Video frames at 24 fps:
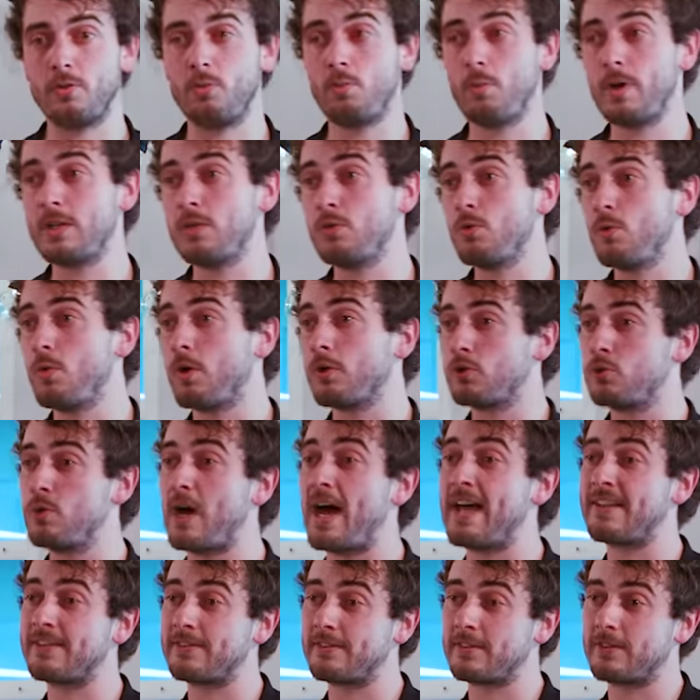when you want to
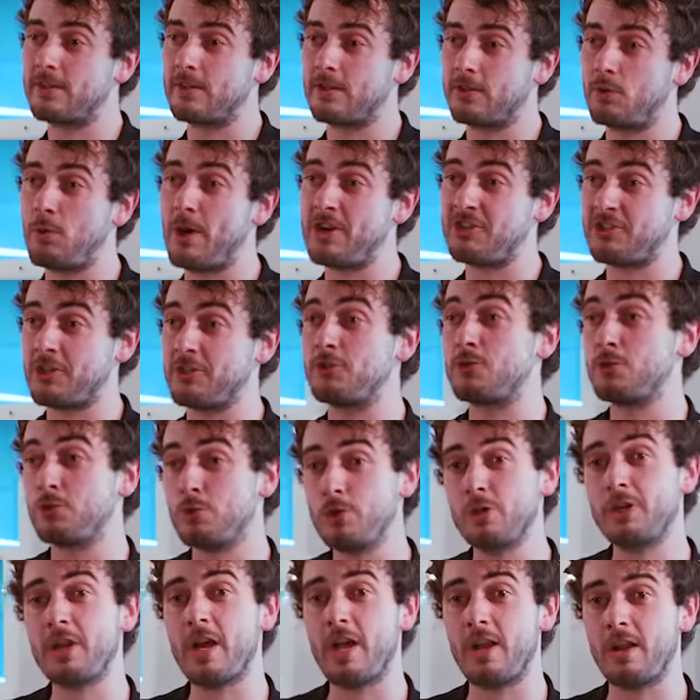ask questions to
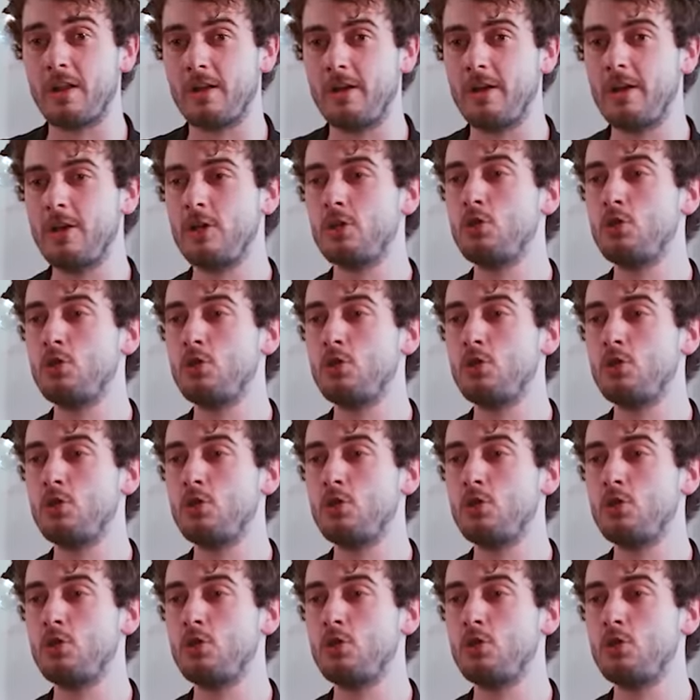Google,